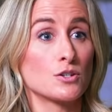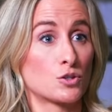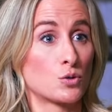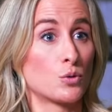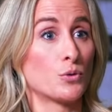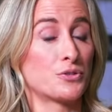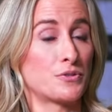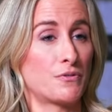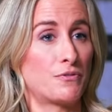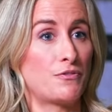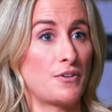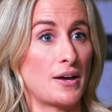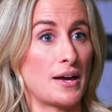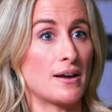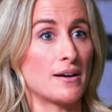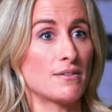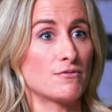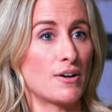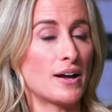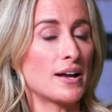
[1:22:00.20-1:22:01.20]
a source of
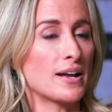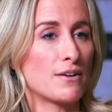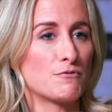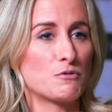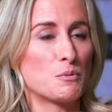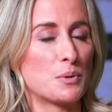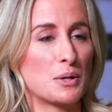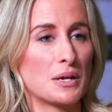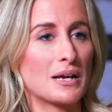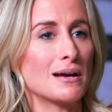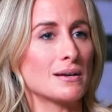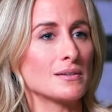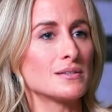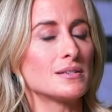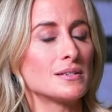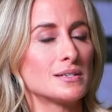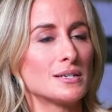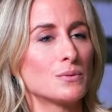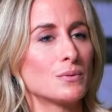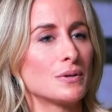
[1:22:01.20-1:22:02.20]
fear, right? Everybody has
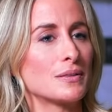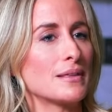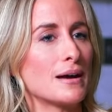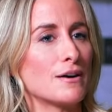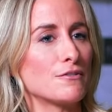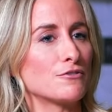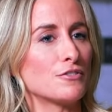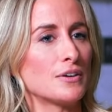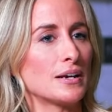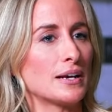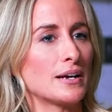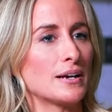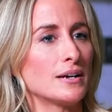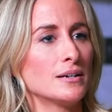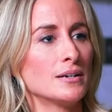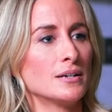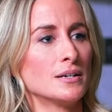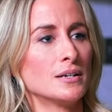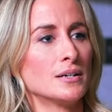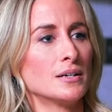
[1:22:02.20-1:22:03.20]
to deal with that
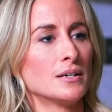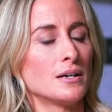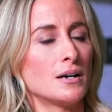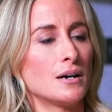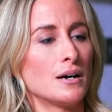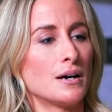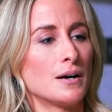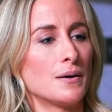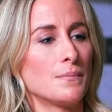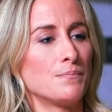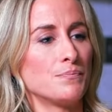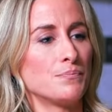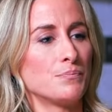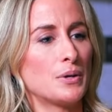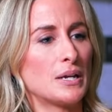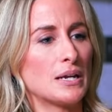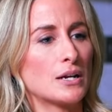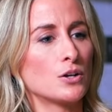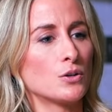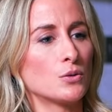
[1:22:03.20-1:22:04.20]
fear. Um,
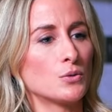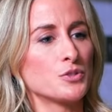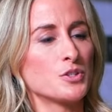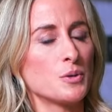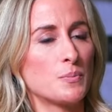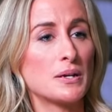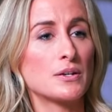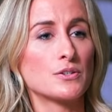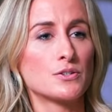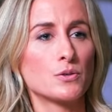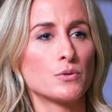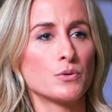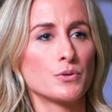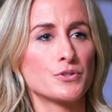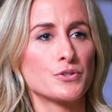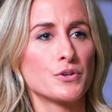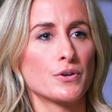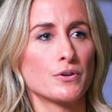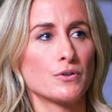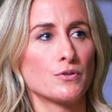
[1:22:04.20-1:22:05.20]
but it can also be a
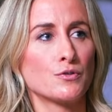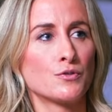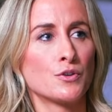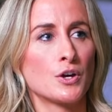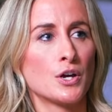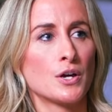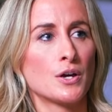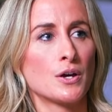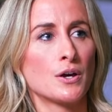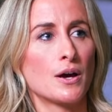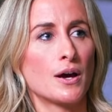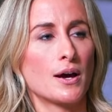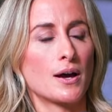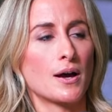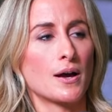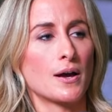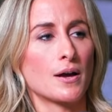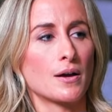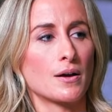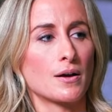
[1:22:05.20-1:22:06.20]
source of,
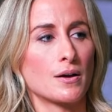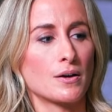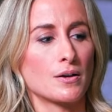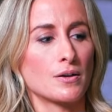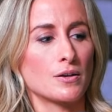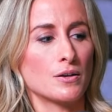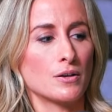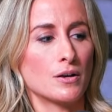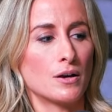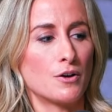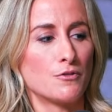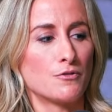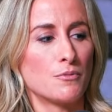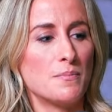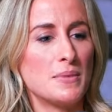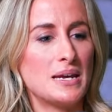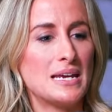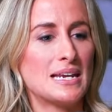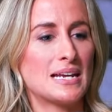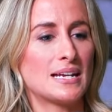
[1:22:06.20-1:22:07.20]
uh, of
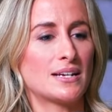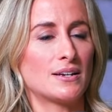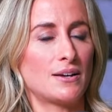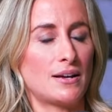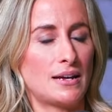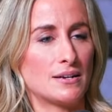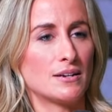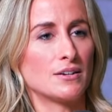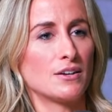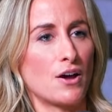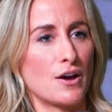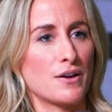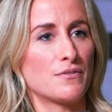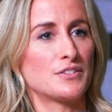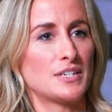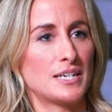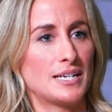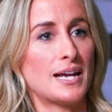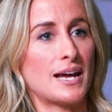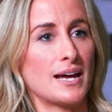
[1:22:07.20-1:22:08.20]
meaning in
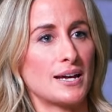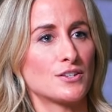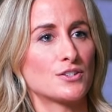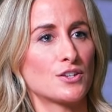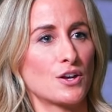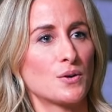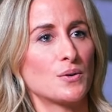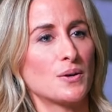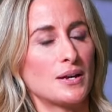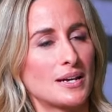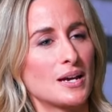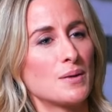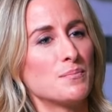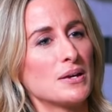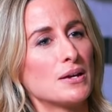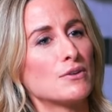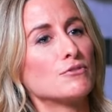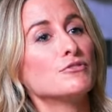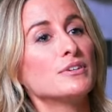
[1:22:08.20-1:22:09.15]
life today. So it can be a